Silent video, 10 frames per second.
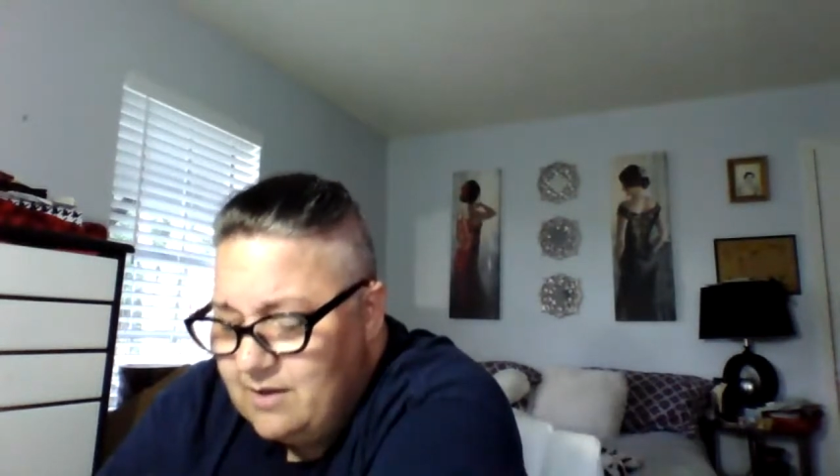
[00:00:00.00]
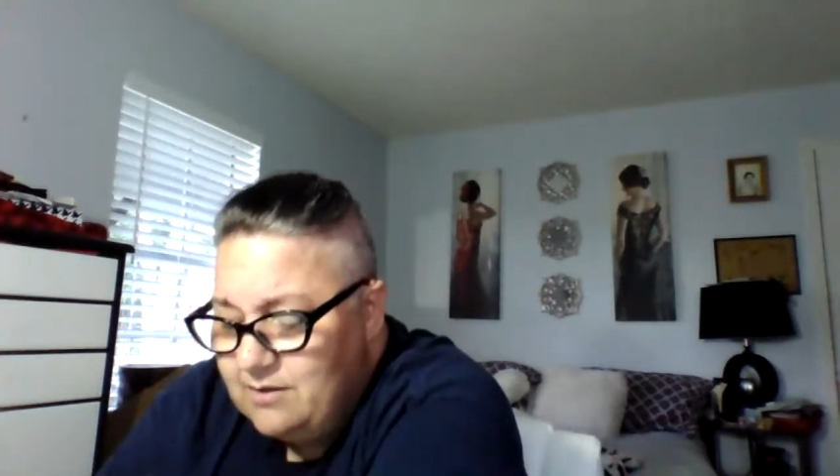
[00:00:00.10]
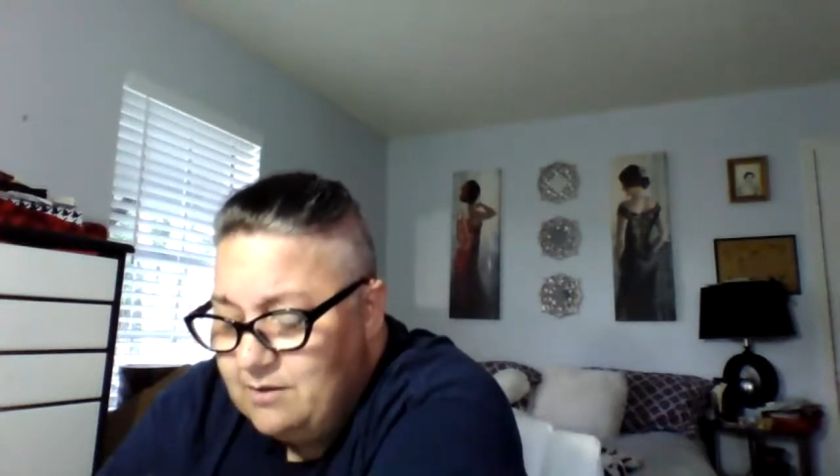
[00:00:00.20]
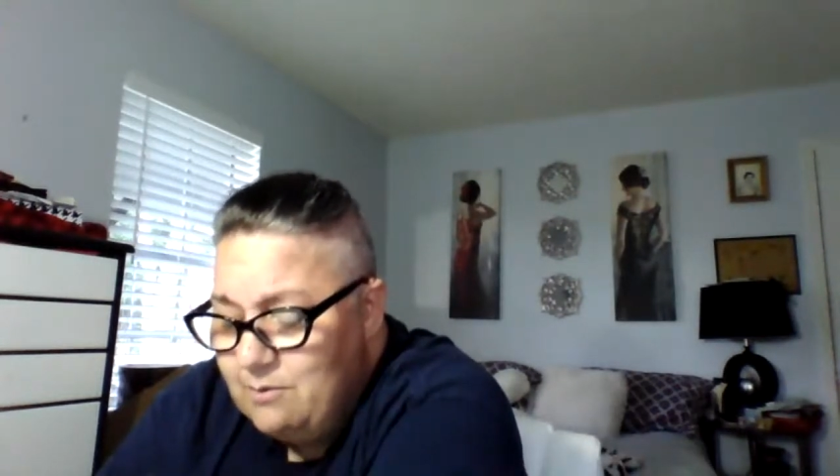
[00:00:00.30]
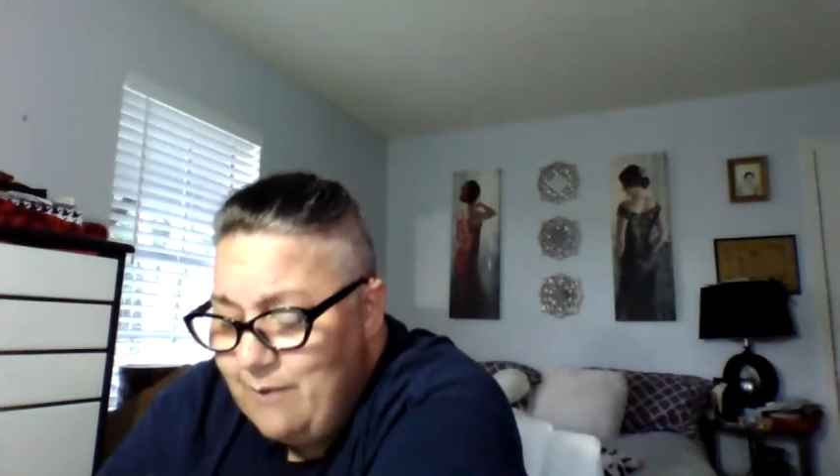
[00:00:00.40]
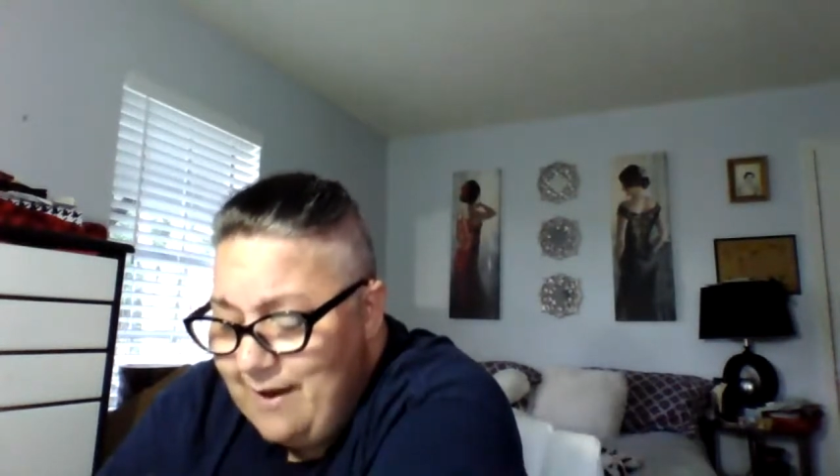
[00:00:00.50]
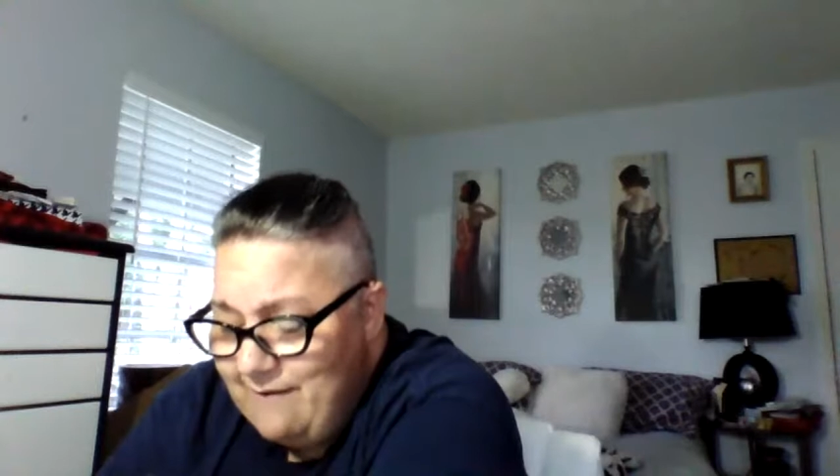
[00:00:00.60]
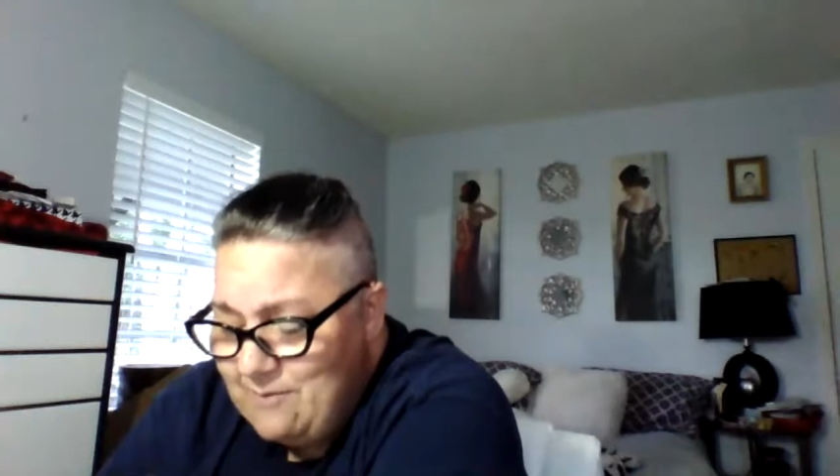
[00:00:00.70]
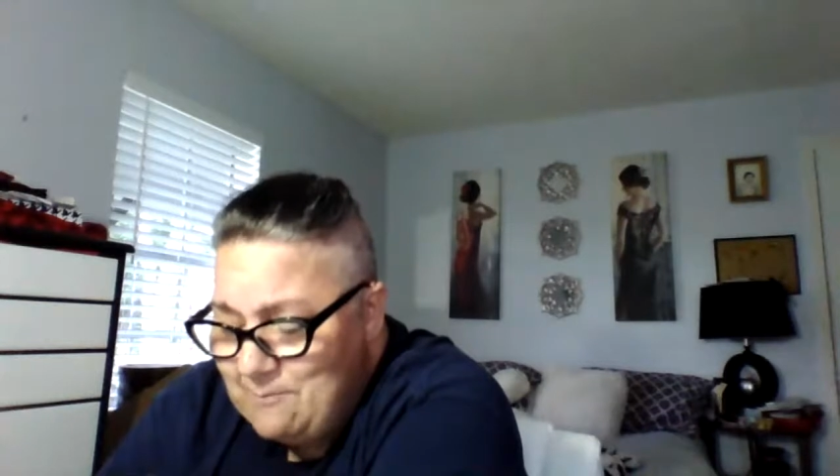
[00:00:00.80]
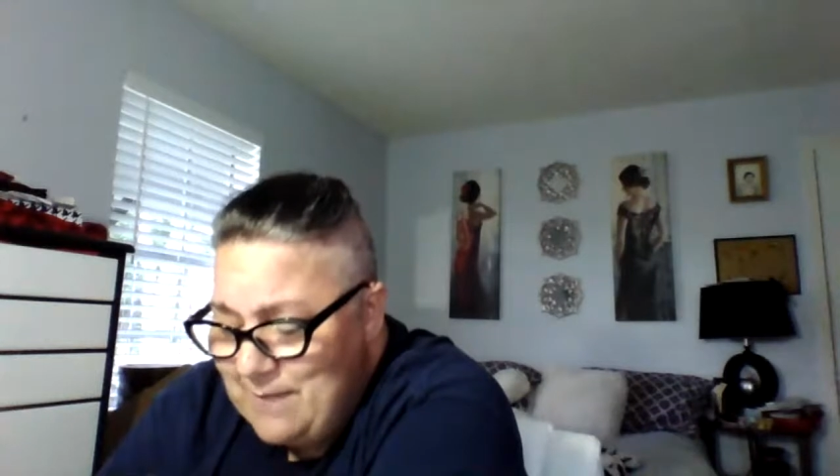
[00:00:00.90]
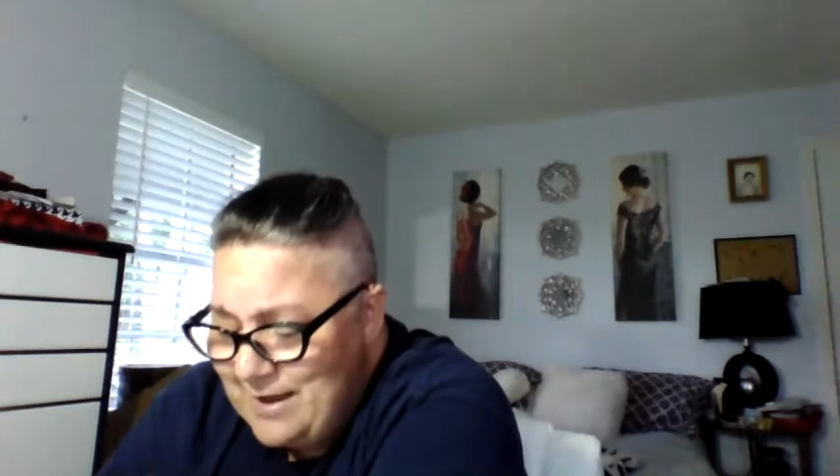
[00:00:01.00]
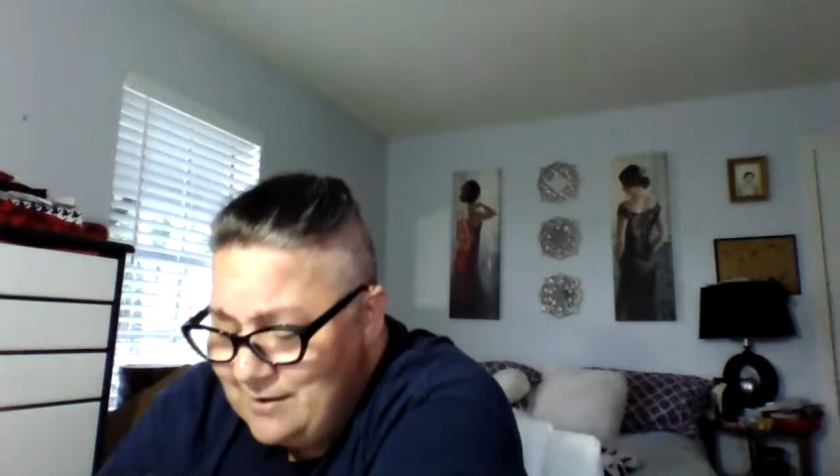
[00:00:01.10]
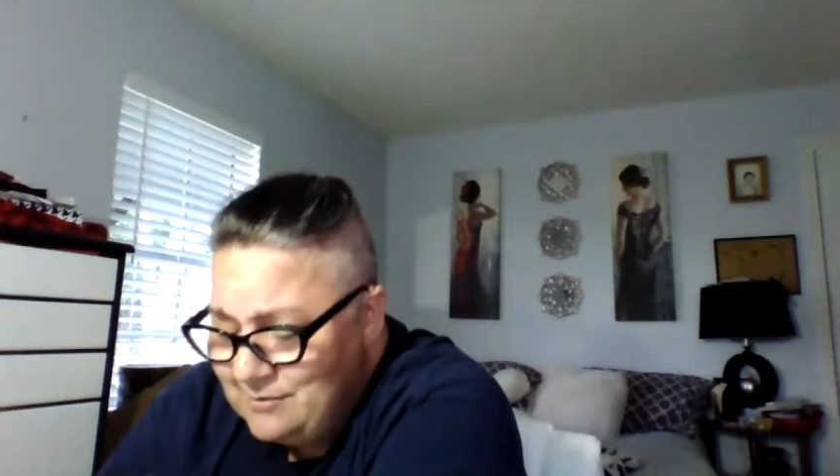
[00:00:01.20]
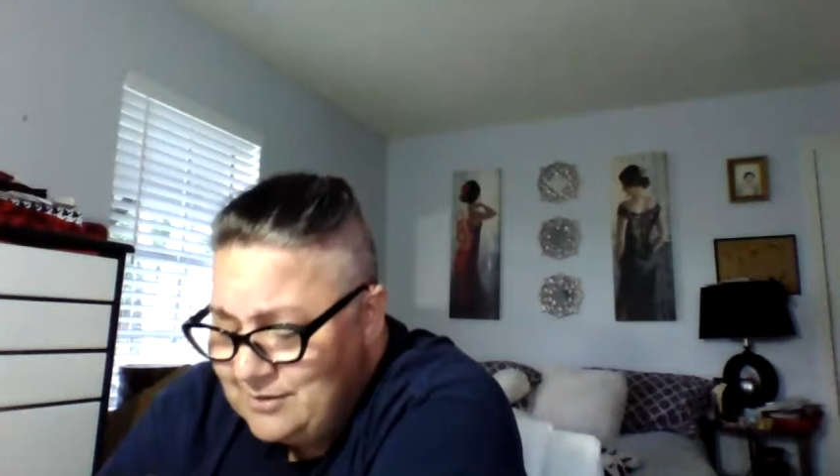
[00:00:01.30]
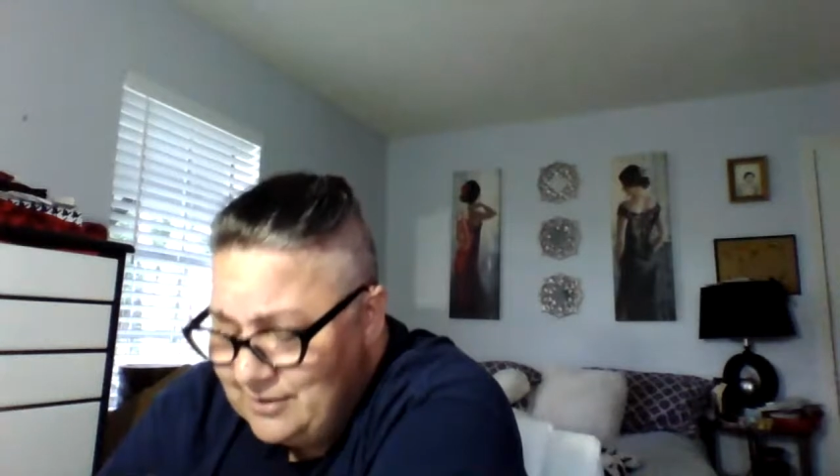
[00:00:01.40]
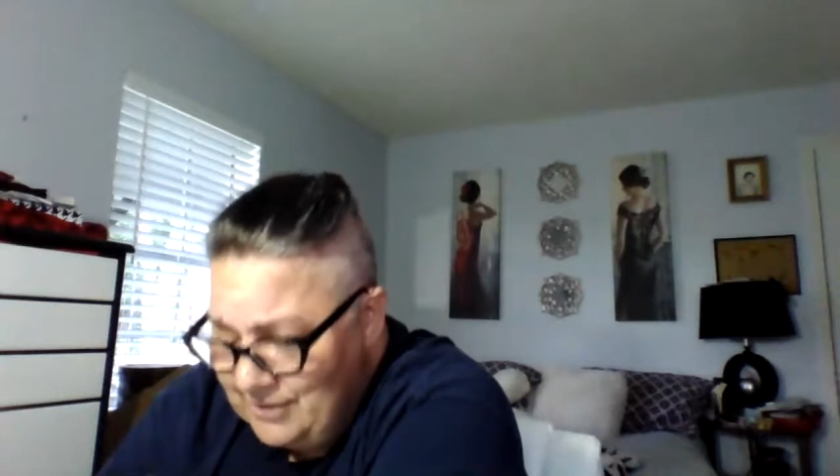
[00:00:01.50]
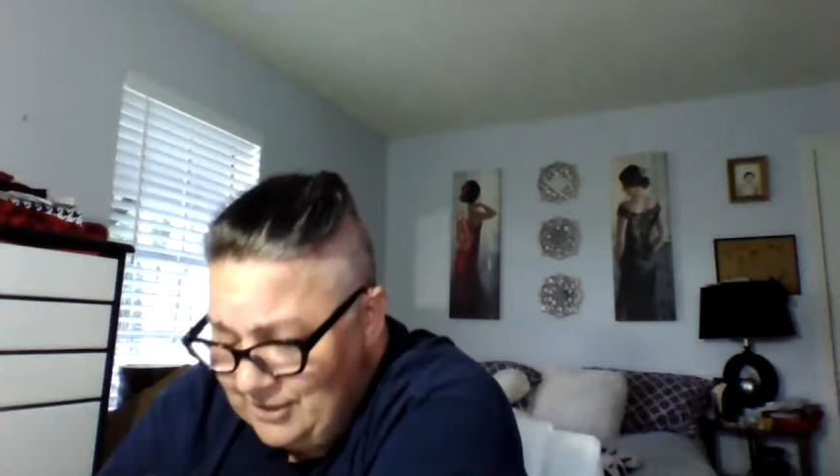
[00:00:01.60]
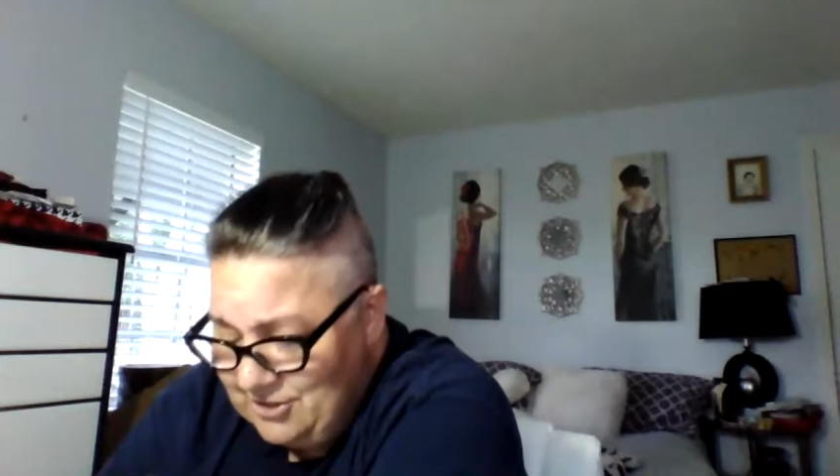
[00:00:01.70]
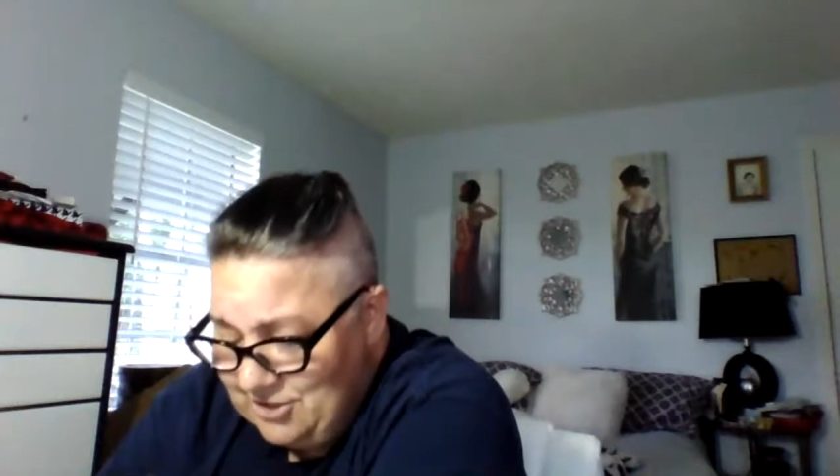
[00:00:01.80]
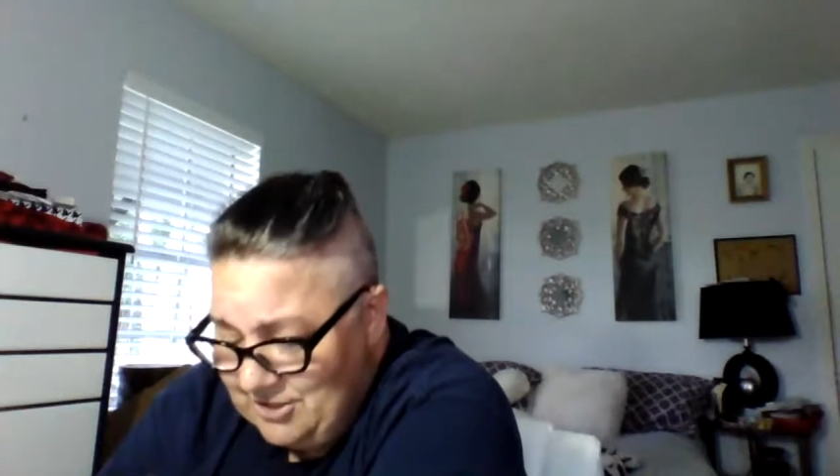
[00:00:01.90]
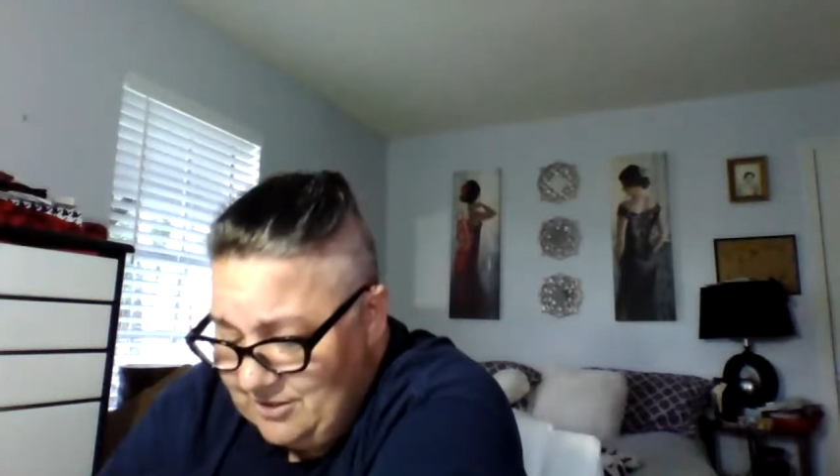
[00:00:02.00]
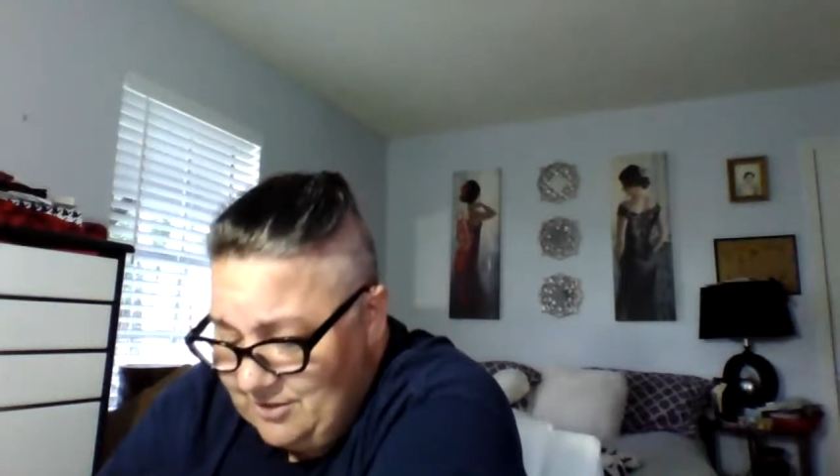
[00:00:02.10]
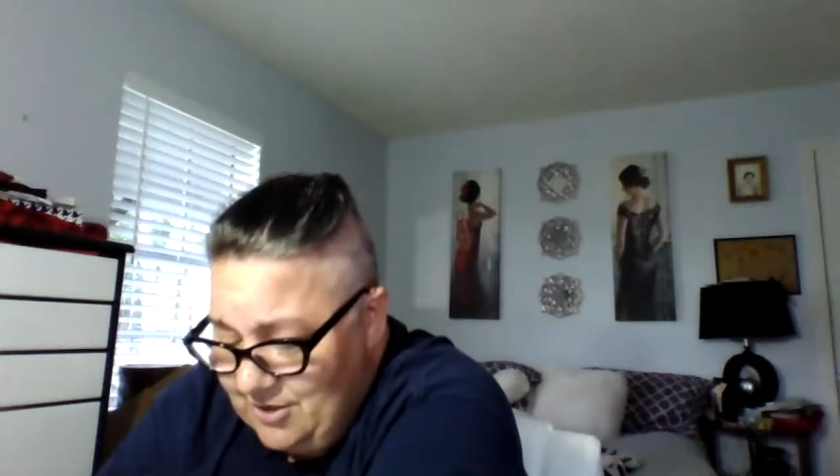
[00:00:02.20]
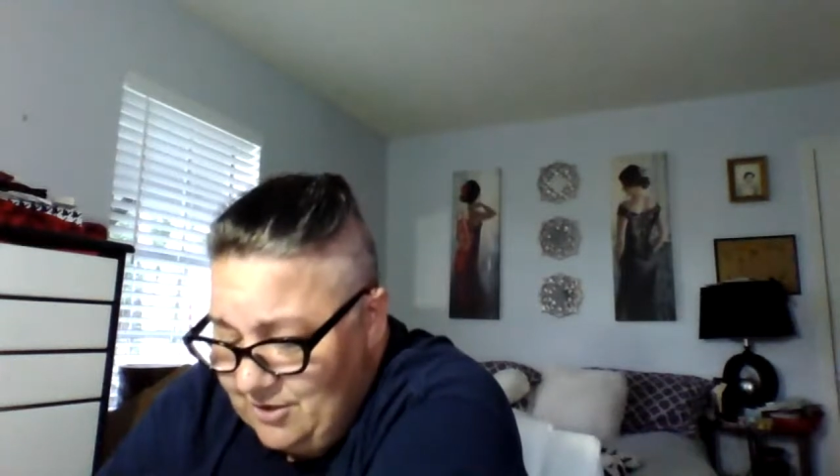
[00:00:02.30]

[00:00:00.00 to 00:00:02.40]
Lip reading: You have a mild concussion.